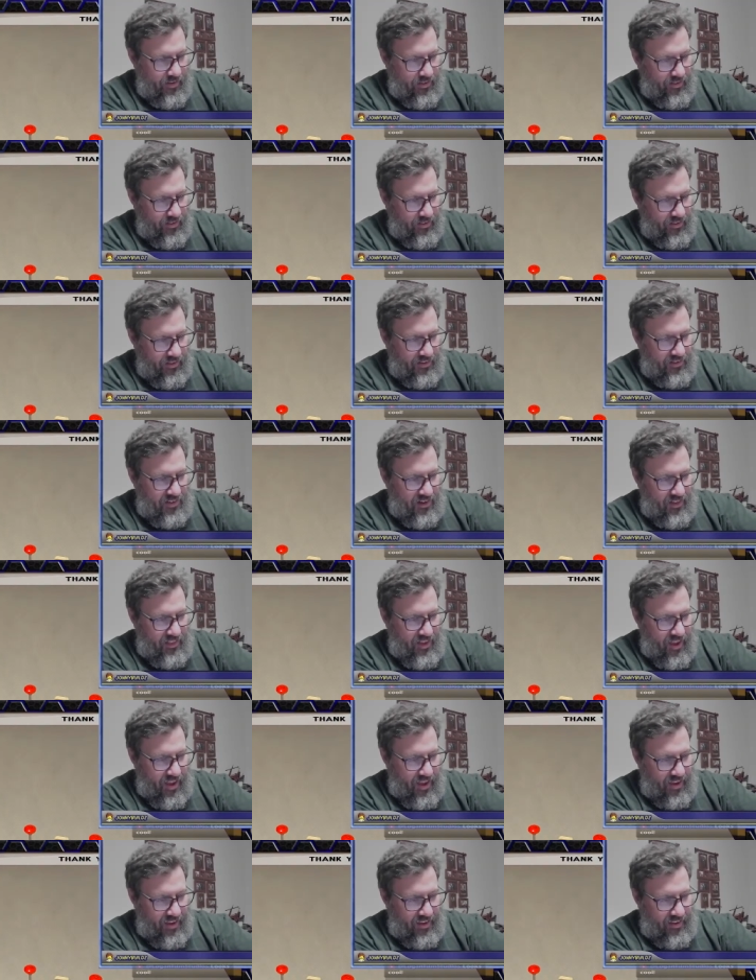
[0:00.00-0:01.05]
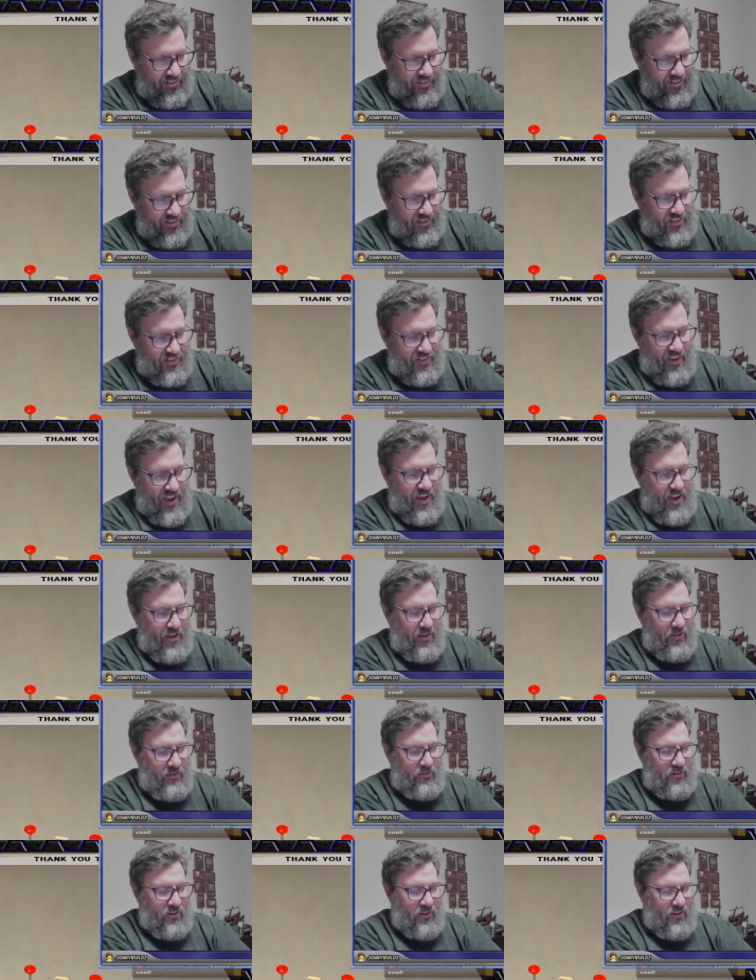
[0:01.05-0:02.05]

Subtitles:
Listen to that. It's the sound.